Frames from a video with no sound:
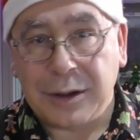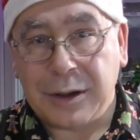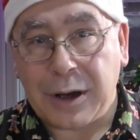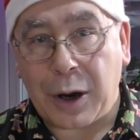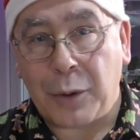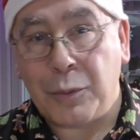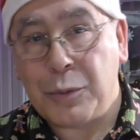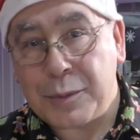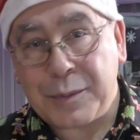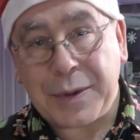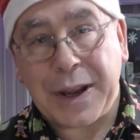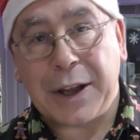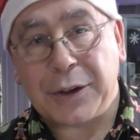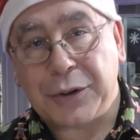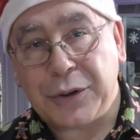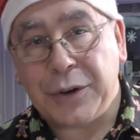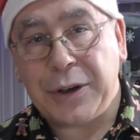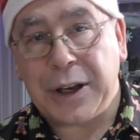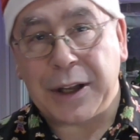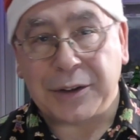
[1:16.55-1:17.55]
I wouldn't be able to
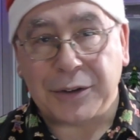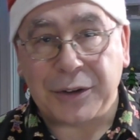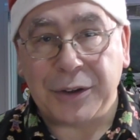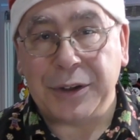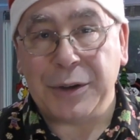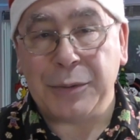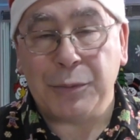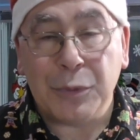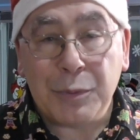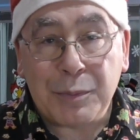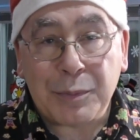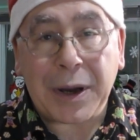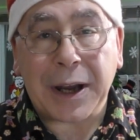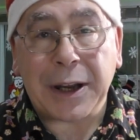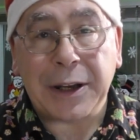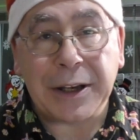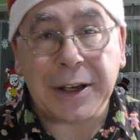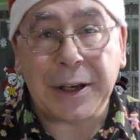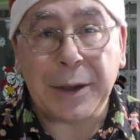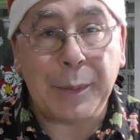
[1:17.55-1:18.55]
do this because it wouldn't pay
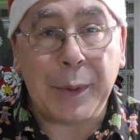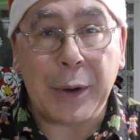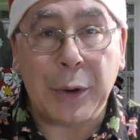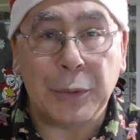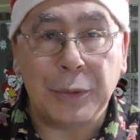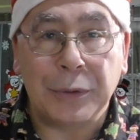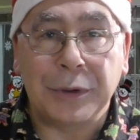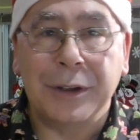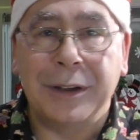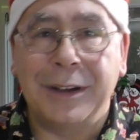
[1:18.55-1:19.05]
any bills.